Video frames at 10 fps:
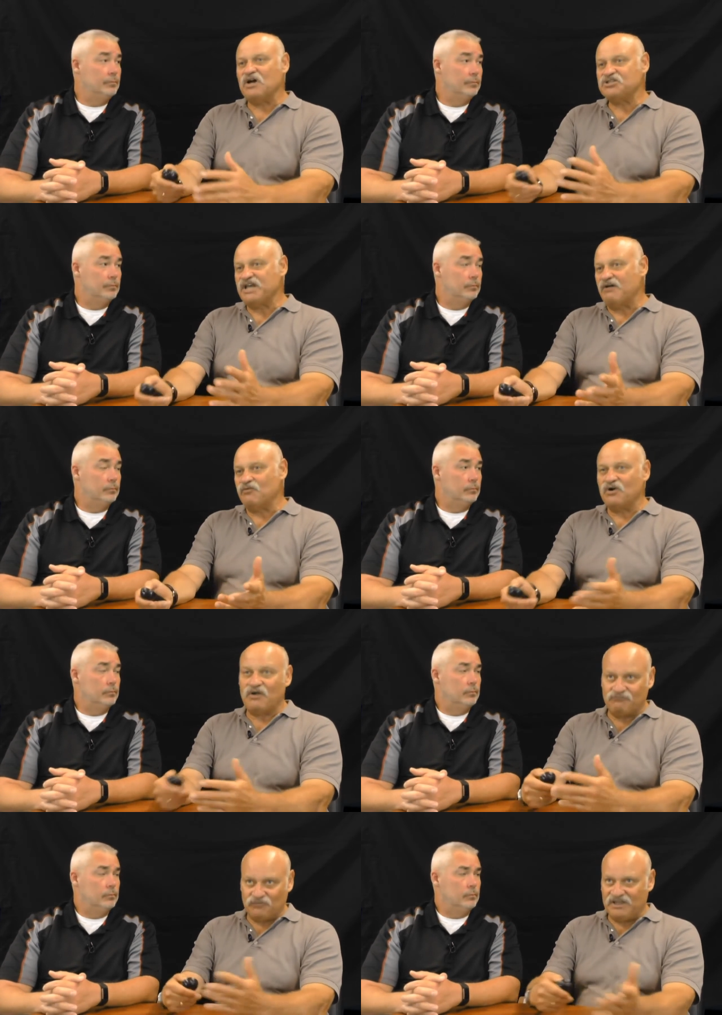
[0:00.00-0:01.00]
Speaker 1: watch out. Where
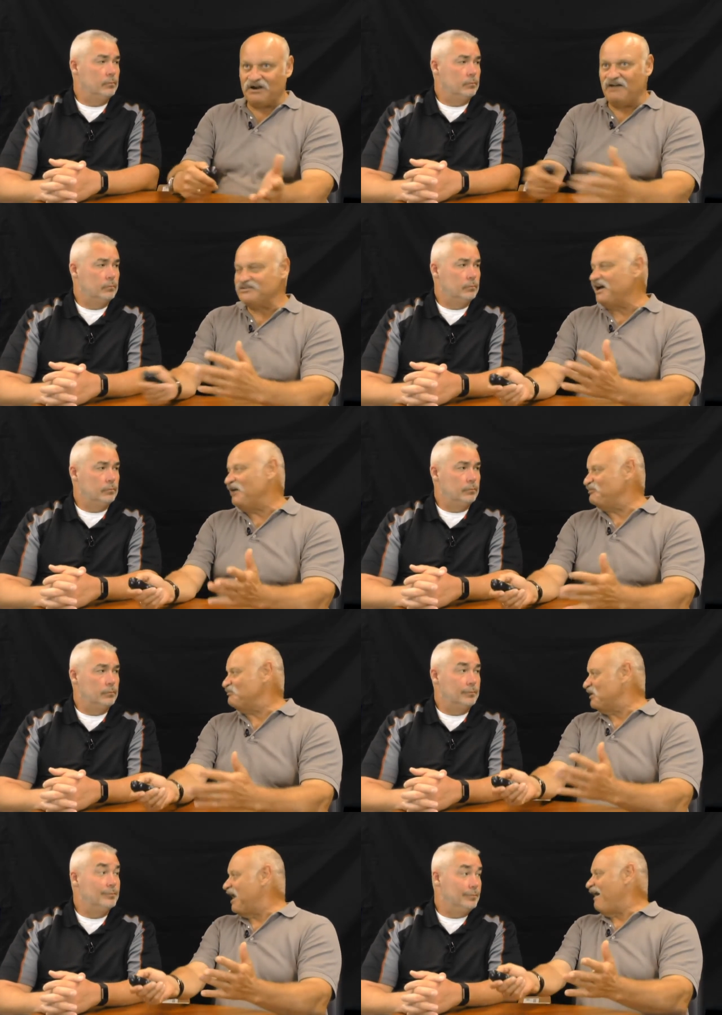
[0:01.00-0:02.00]
get off topic,
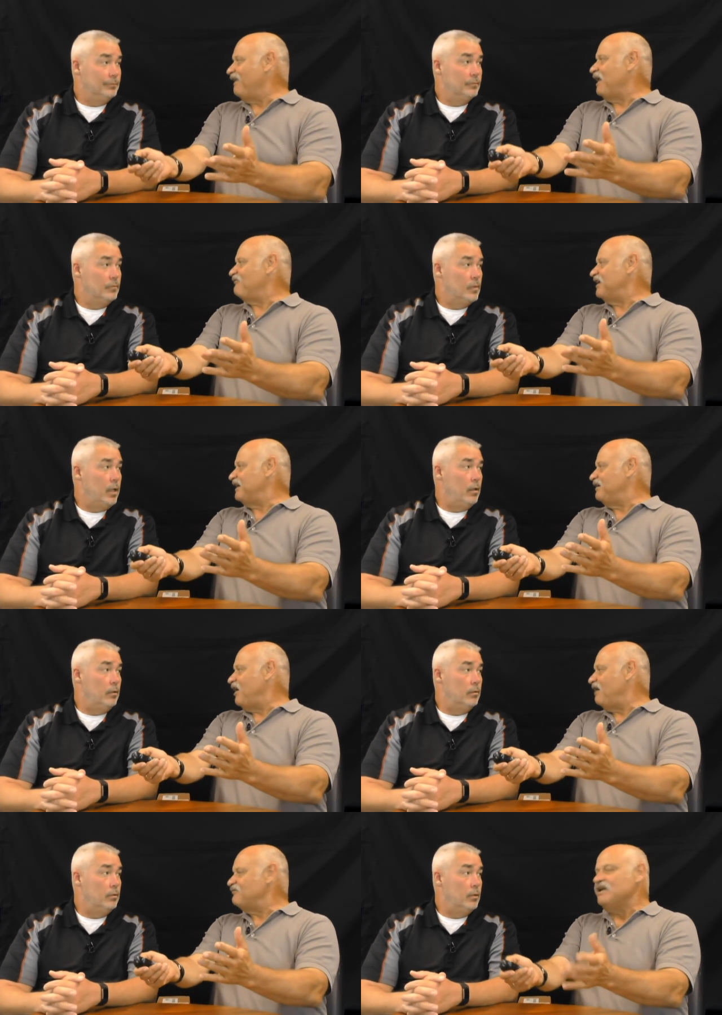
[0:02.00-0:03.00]
but I, love getting
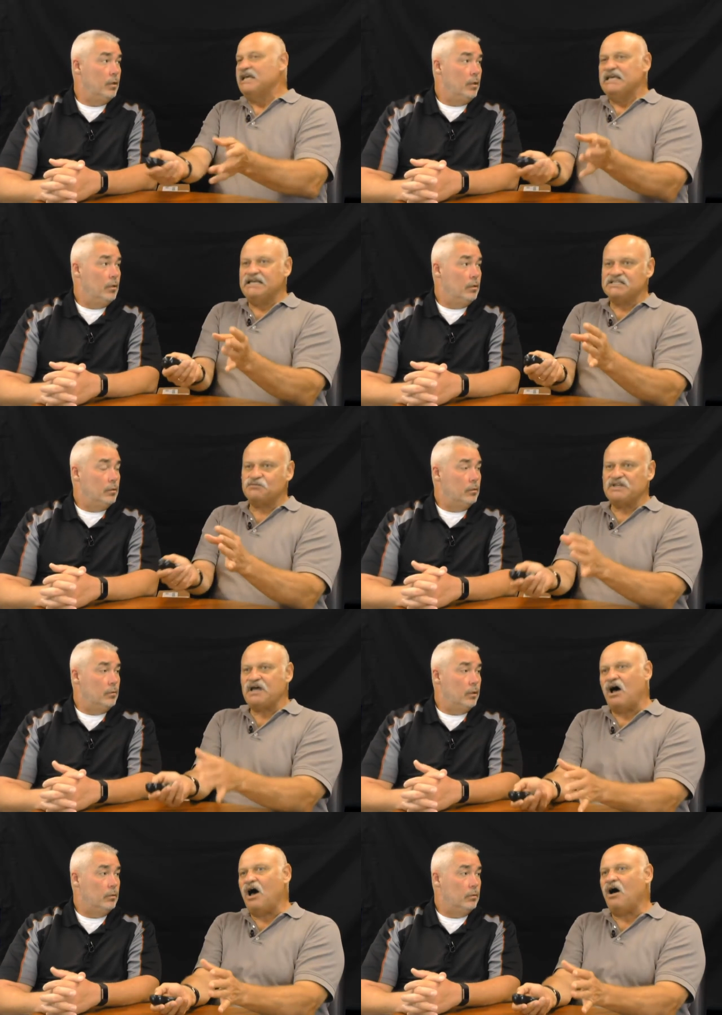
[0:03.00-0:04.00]
yeah. off is with
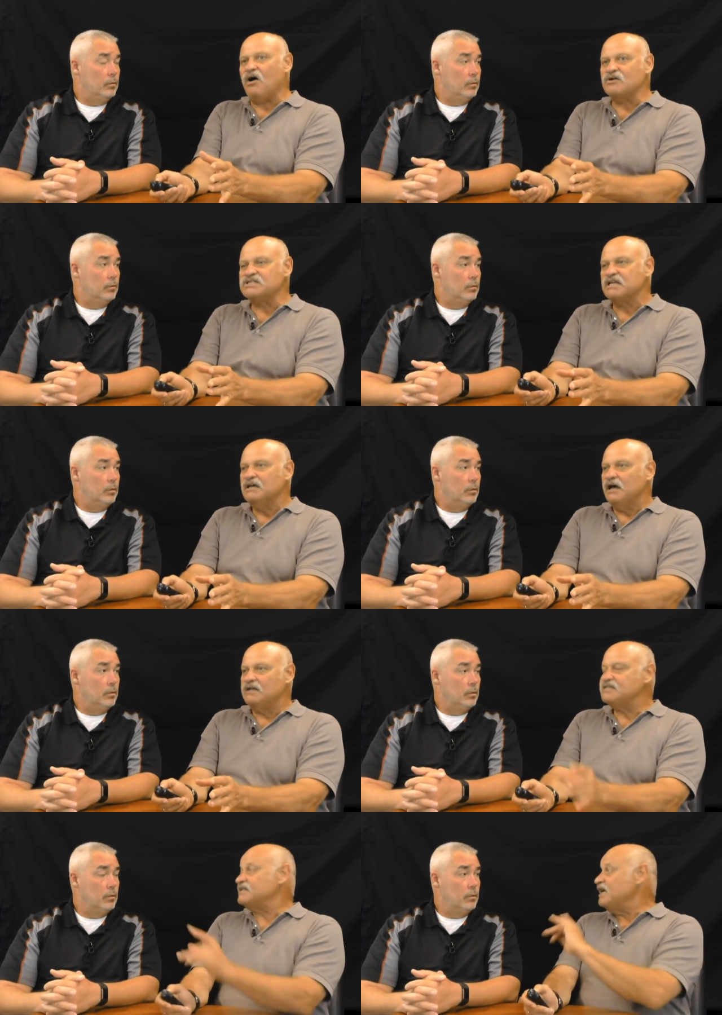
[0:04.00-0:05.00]
hogs.
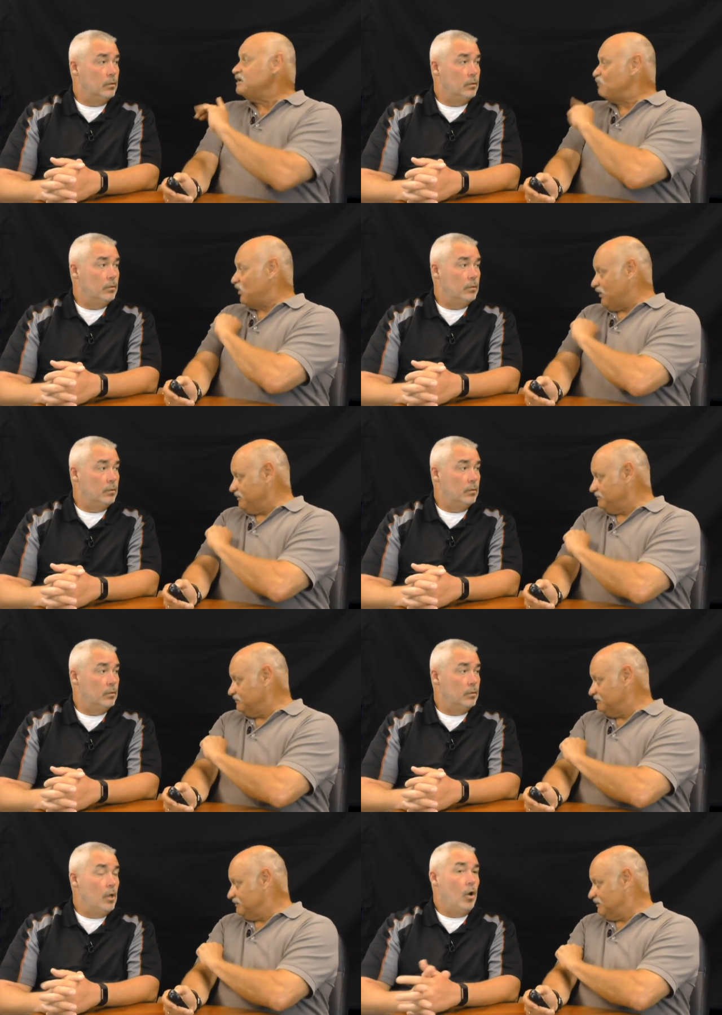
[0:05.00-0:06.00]
Sun sunburn.
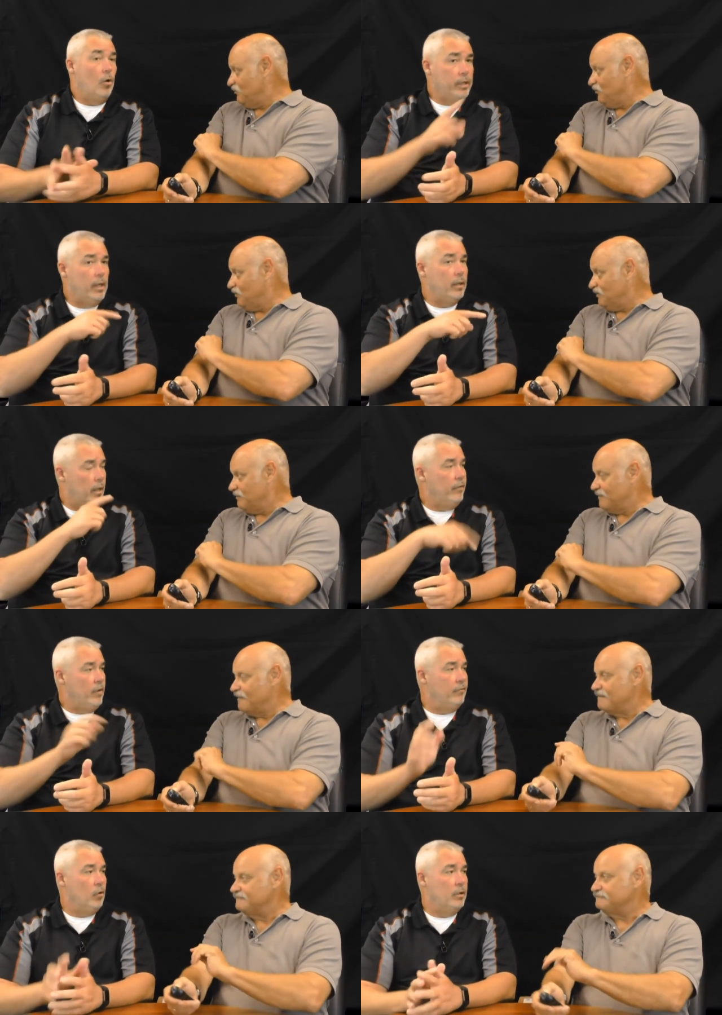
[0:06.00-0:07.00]
Speaker 2: Oh yeah, I've,
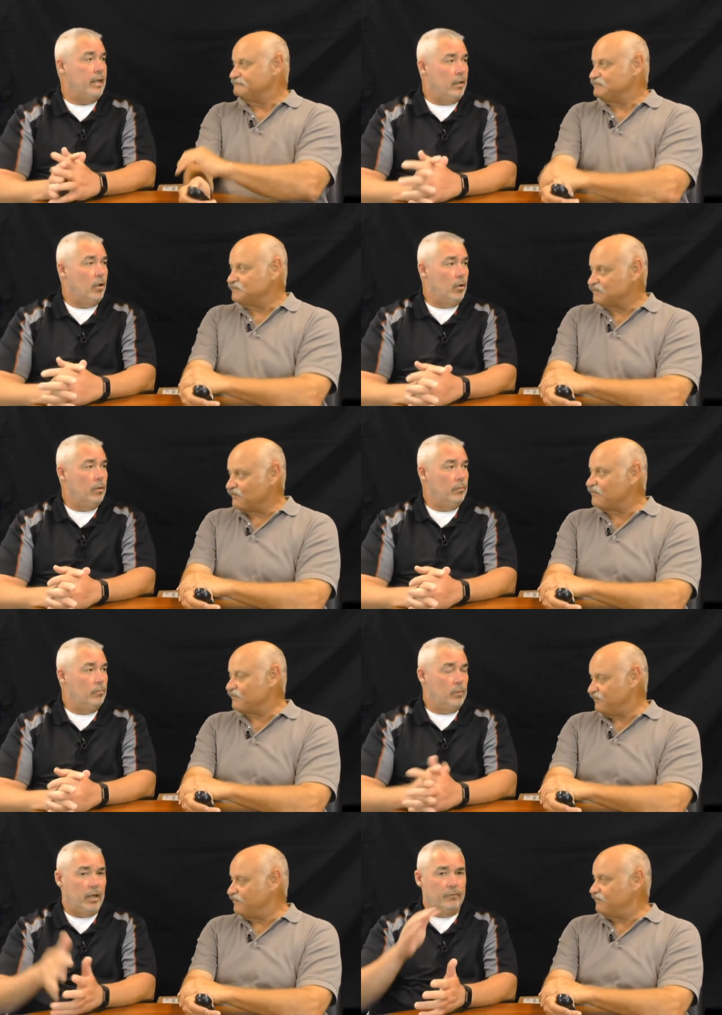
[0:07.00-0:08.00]
I've heard that. Uh, uh,
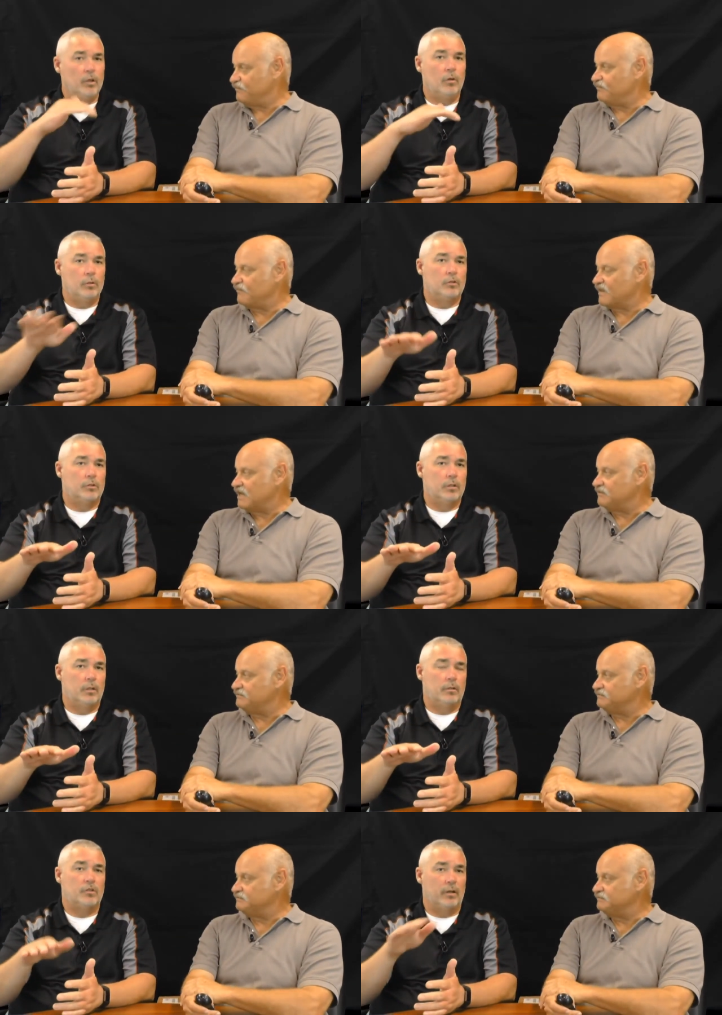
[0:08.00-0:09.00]
I've noticed
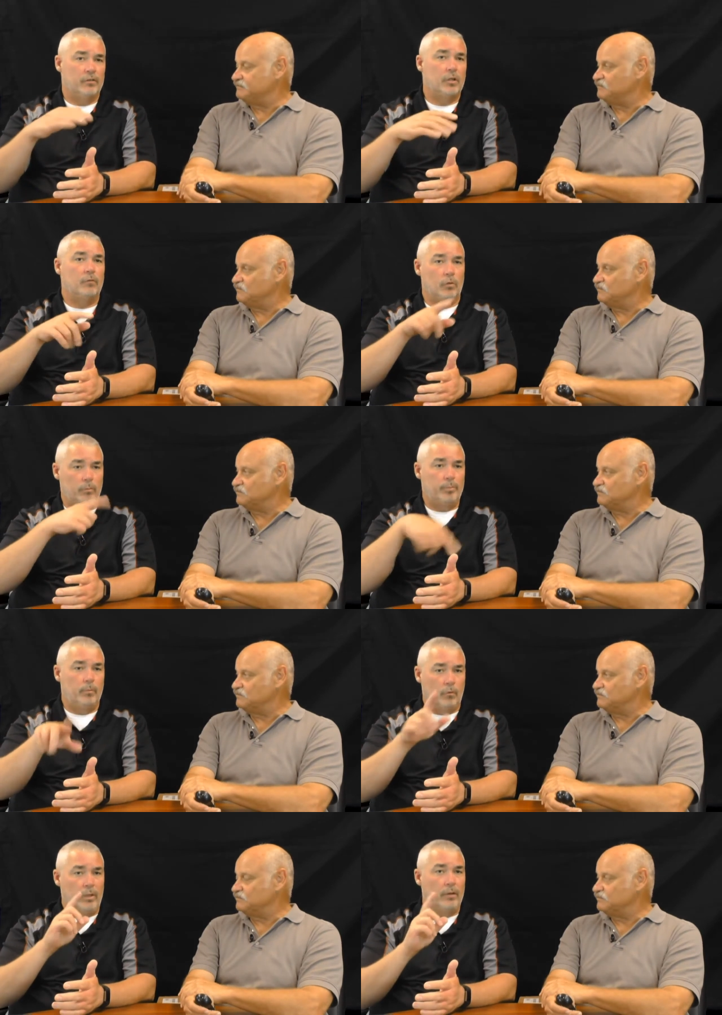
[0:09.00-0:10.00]
uh, se several
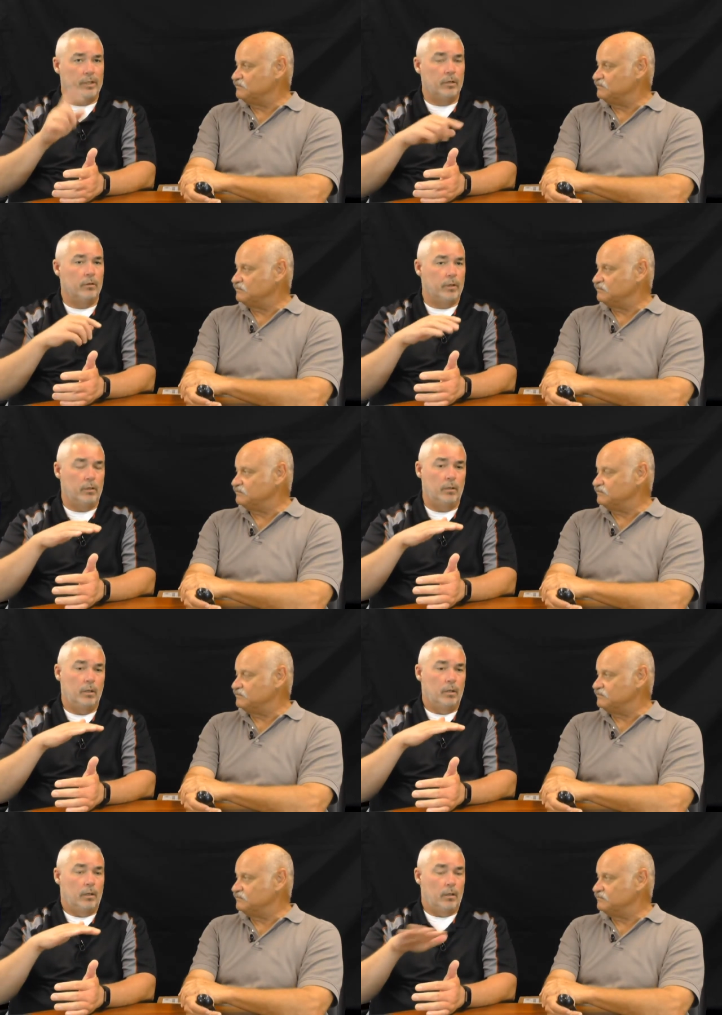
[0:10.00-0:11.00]
around here. The
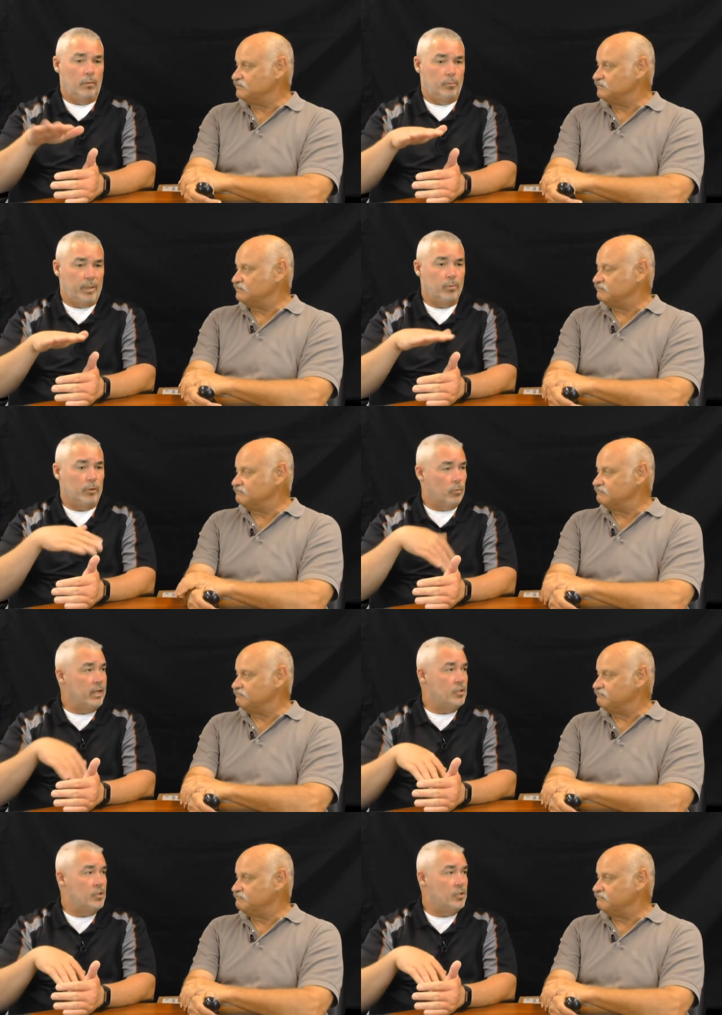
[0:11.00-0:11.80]
uh, people that raise